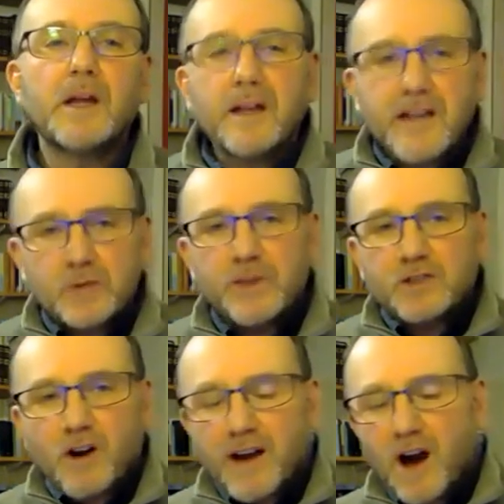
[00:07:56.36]
Yes, we
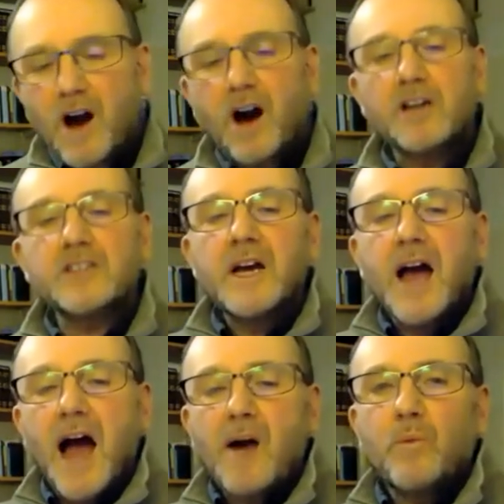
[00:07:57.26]
try hard
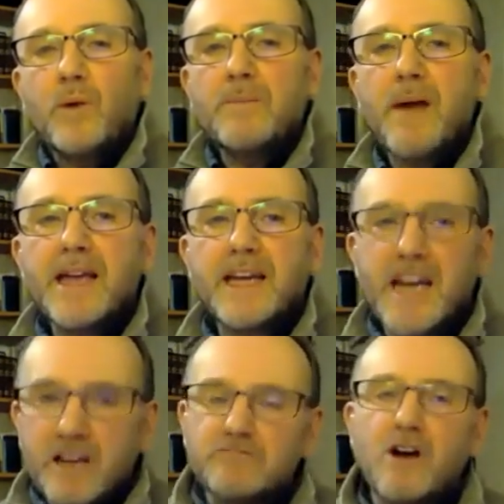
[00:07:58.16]
and we make
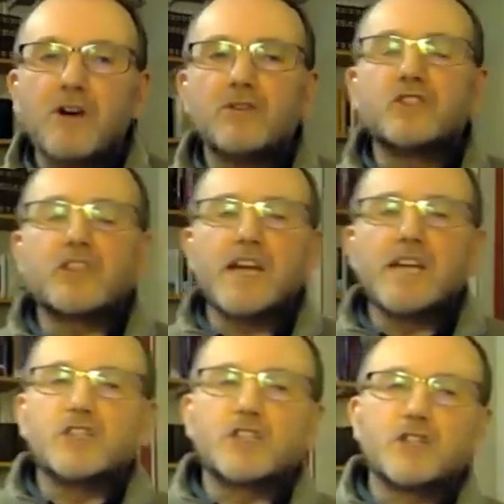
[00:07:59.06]
inroads
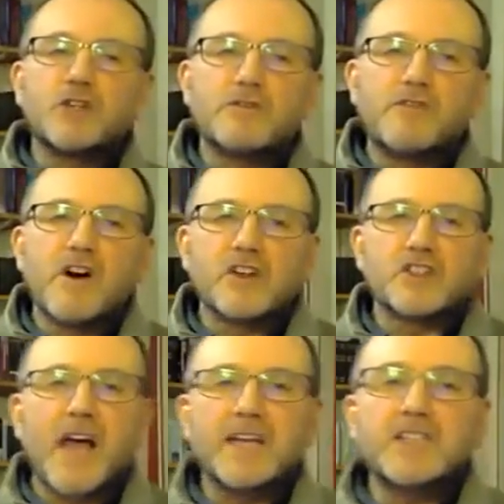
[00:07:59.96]
into
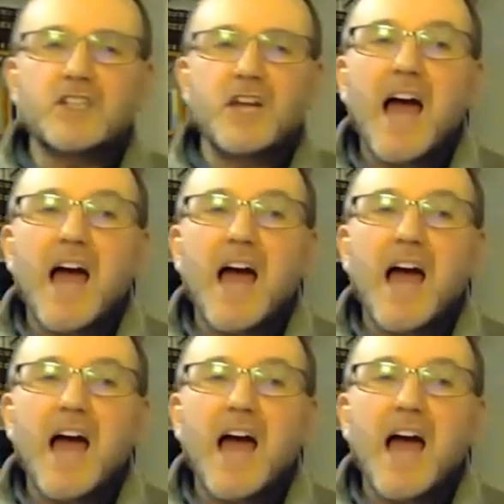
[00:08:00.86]
verse 8,